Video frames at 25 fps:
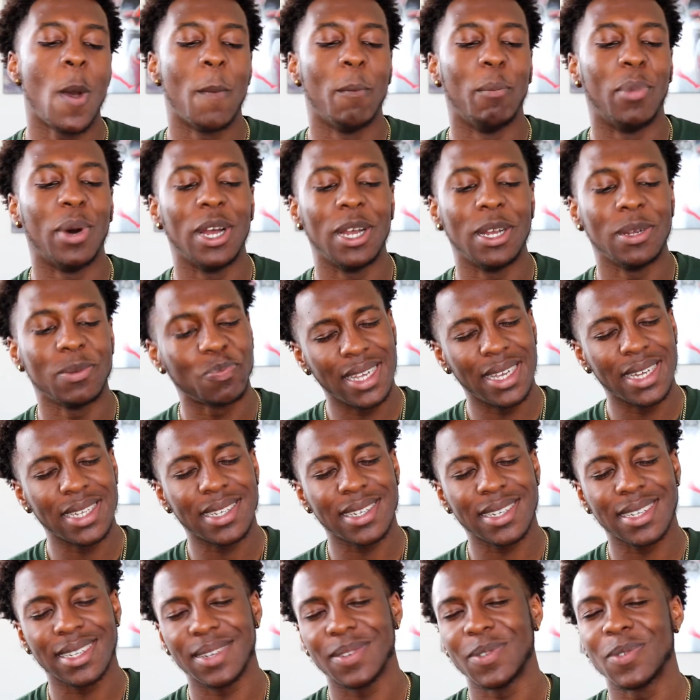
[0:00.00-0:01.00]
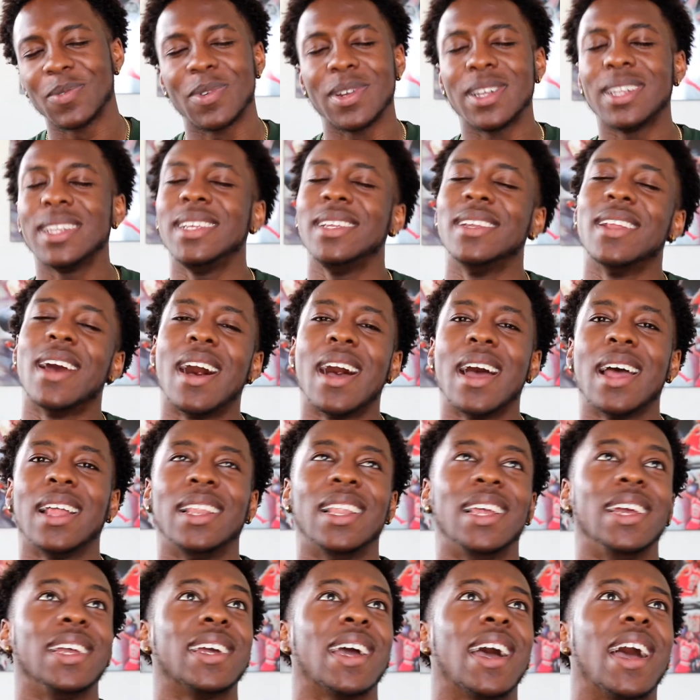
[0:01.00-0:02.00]
But it's really not,
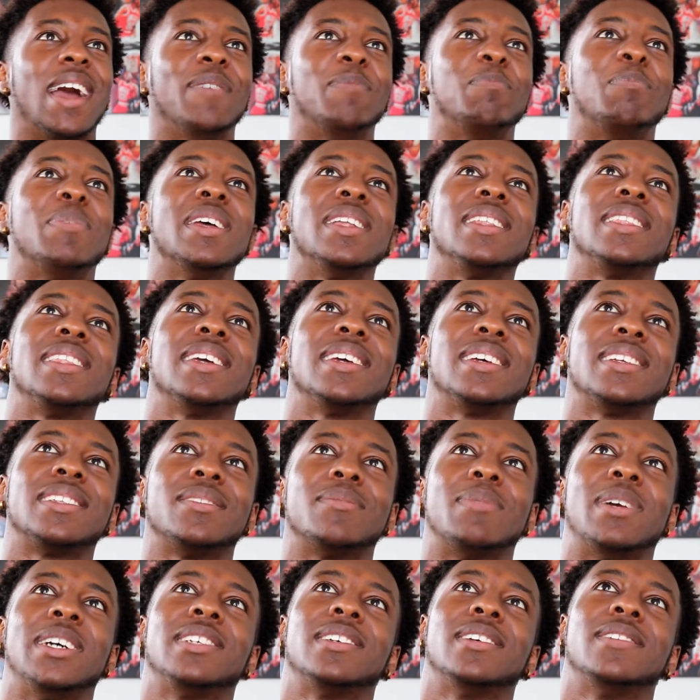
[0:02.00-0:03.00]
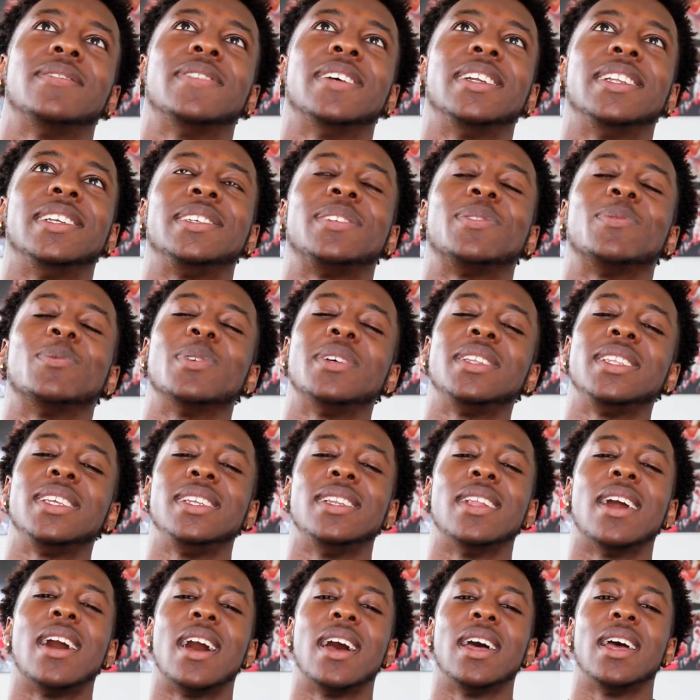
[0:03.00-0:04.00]
like, I've been thinking to myself, and it's really
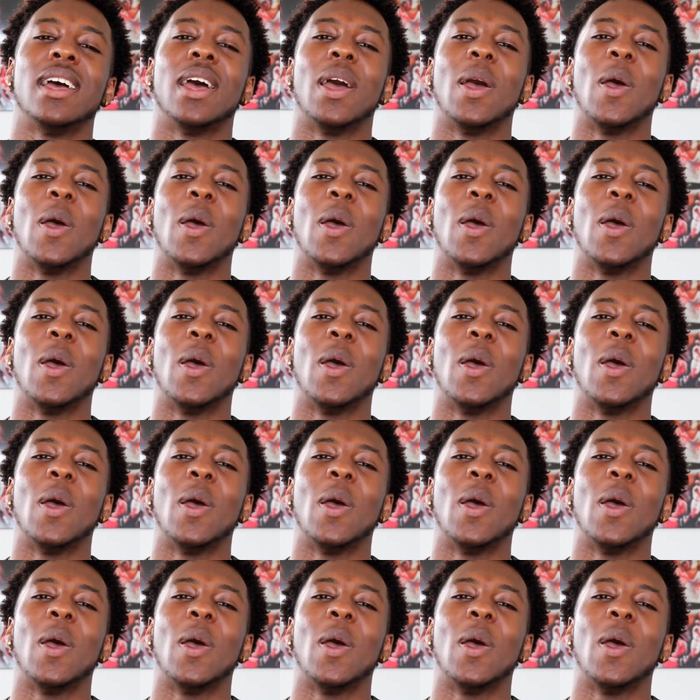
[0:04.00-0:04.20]
not